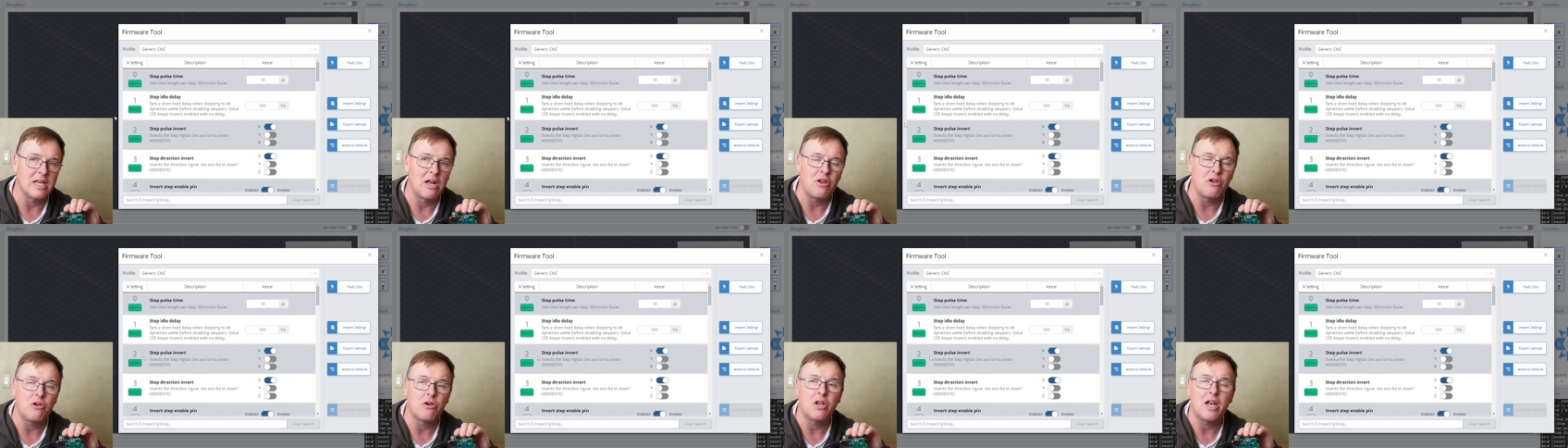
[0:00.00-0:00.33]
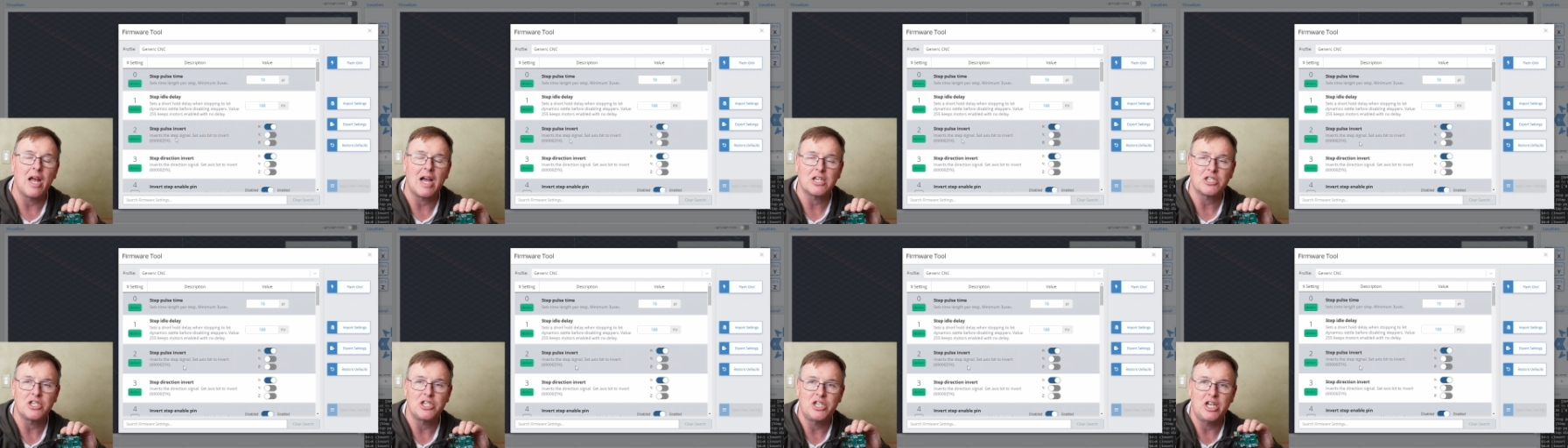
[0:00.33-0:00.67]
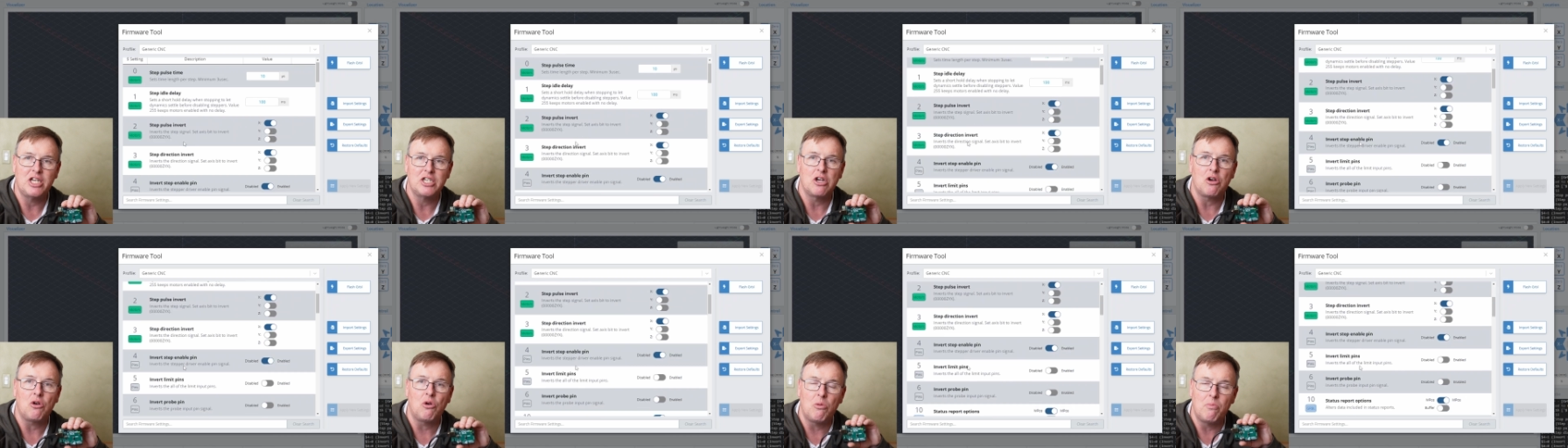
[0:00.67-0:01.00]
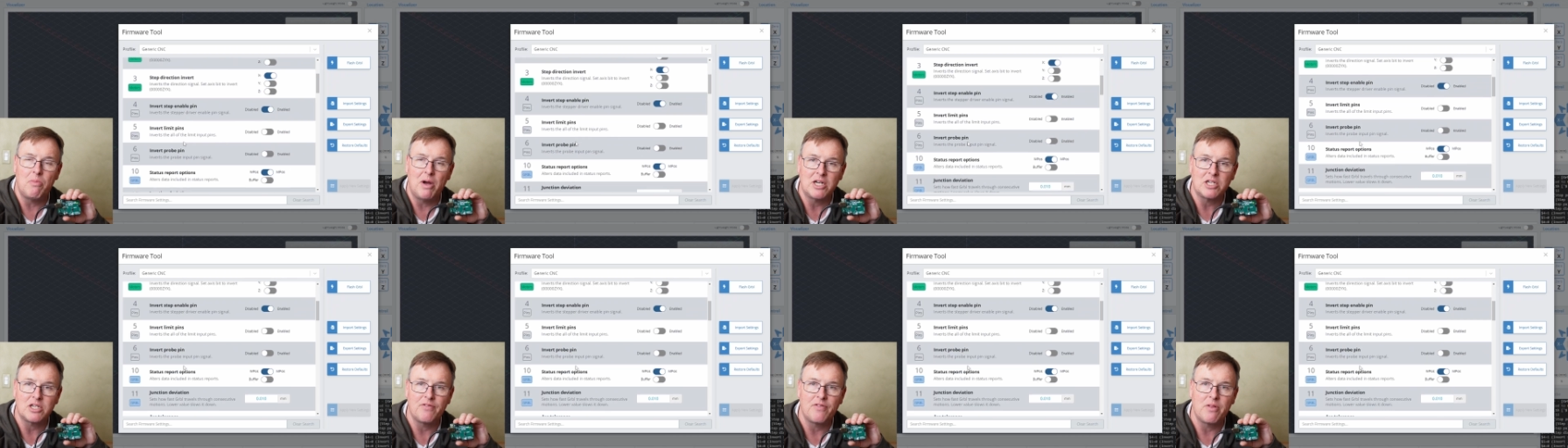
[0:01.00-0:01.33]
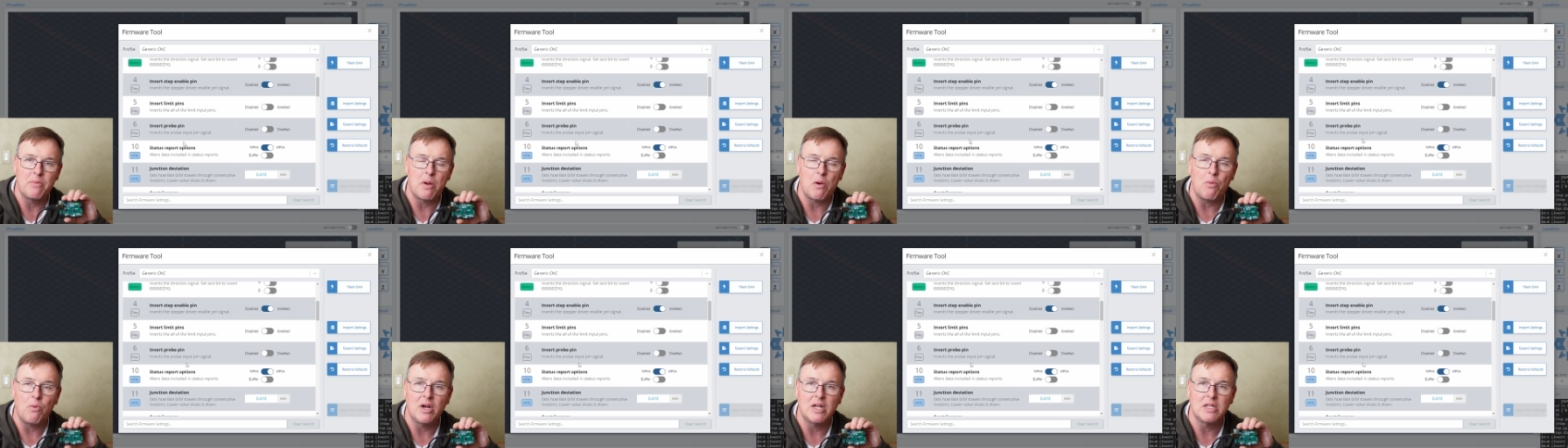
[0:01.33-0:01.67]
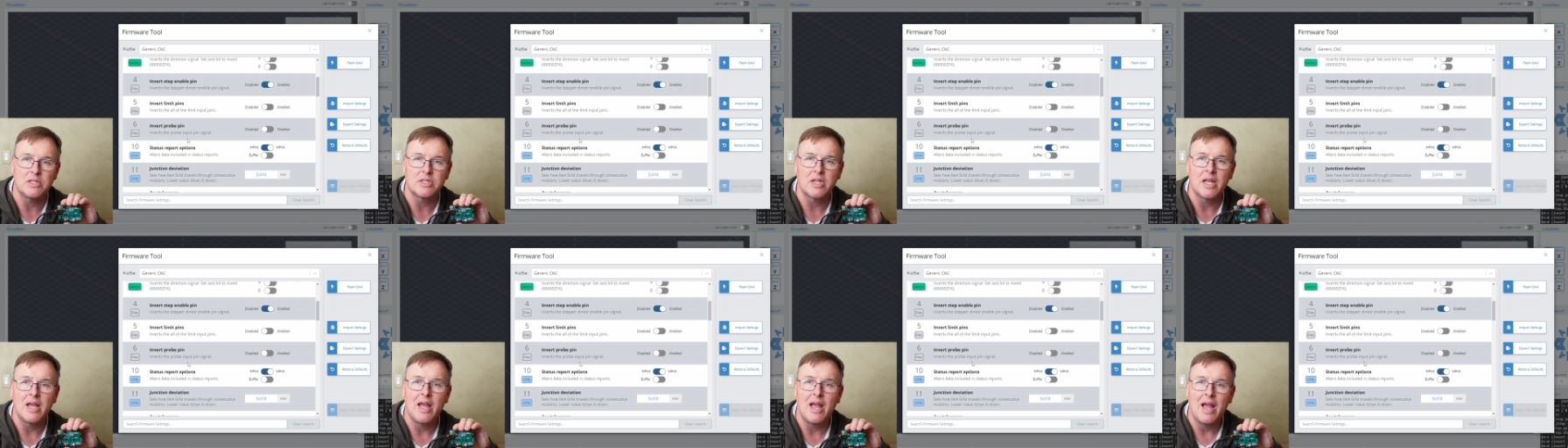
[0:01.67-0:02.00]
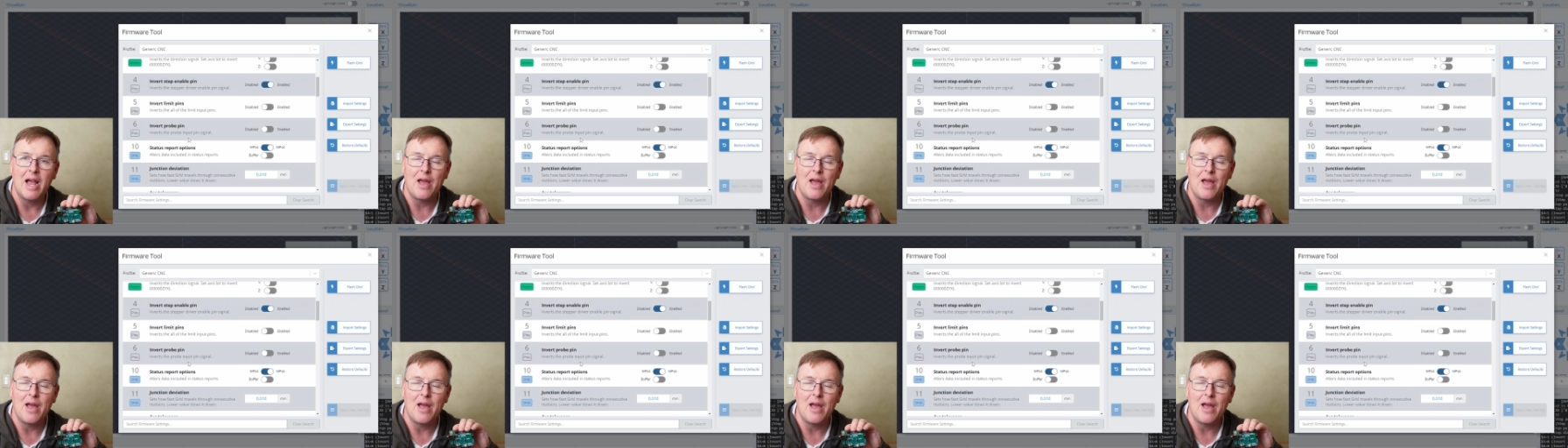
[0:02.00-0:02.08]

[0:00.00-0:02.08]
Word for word: Now, you could actually change a whole bunch of them at once,